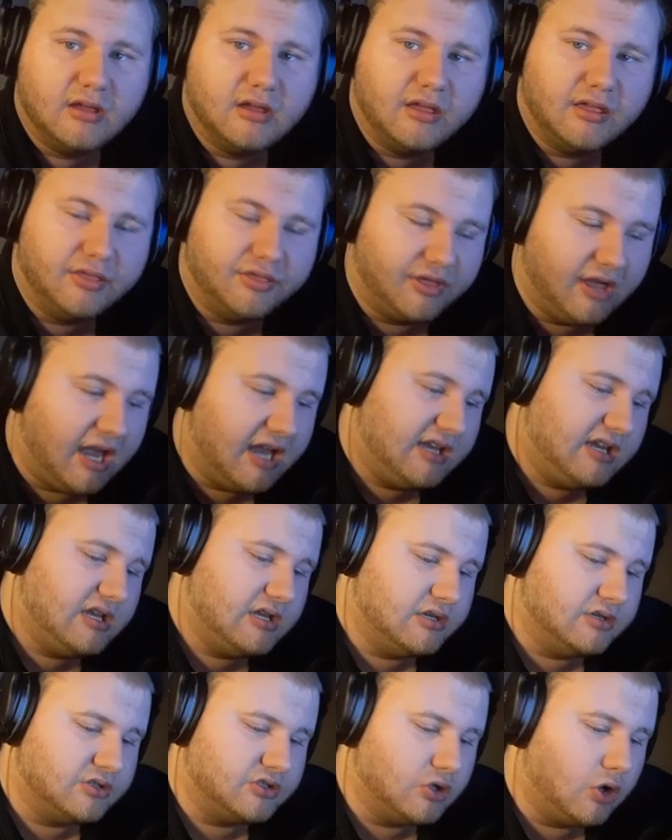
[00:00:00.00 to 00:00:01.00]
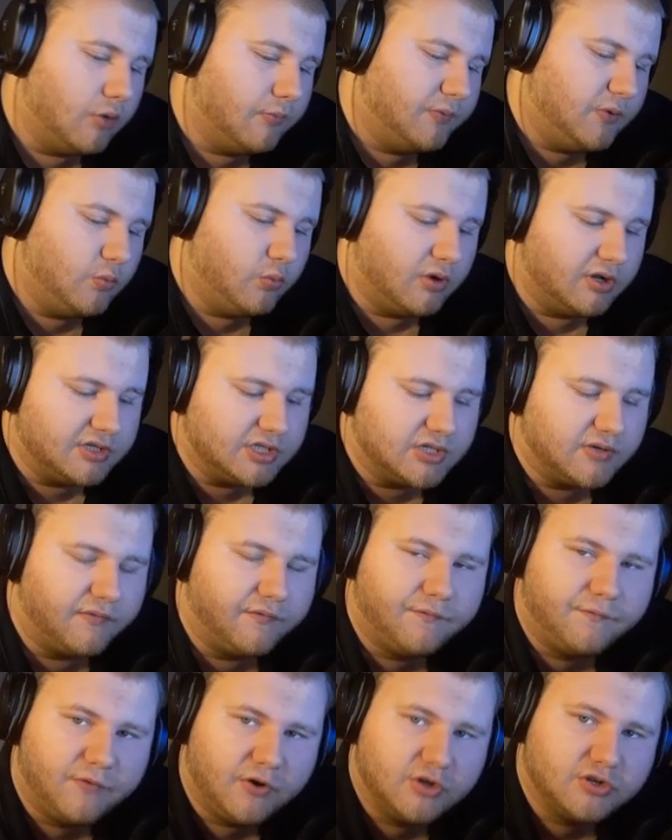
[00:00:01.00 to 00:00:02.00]
That is Obi-Wan's
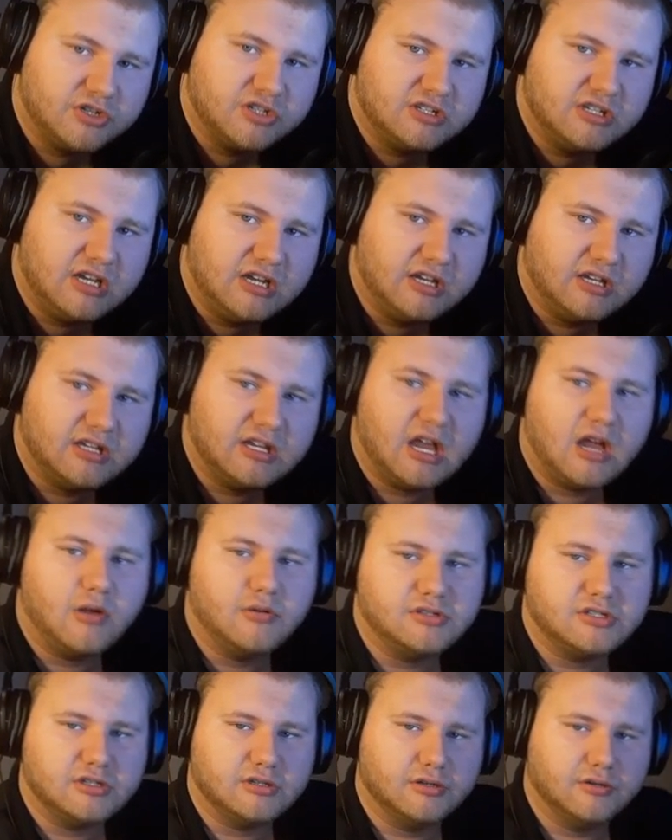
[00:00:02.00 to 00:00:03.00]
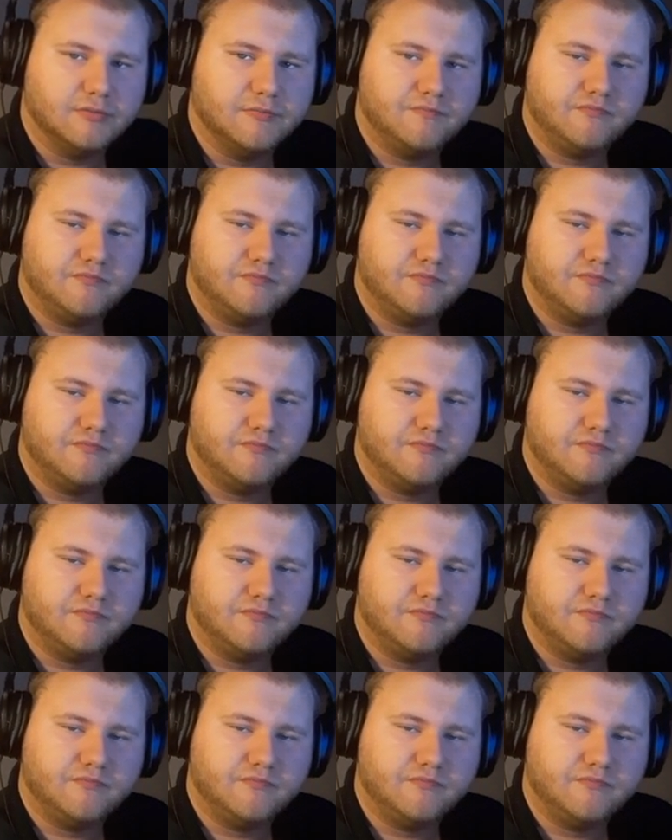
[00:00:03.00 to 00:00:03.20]
first encounter.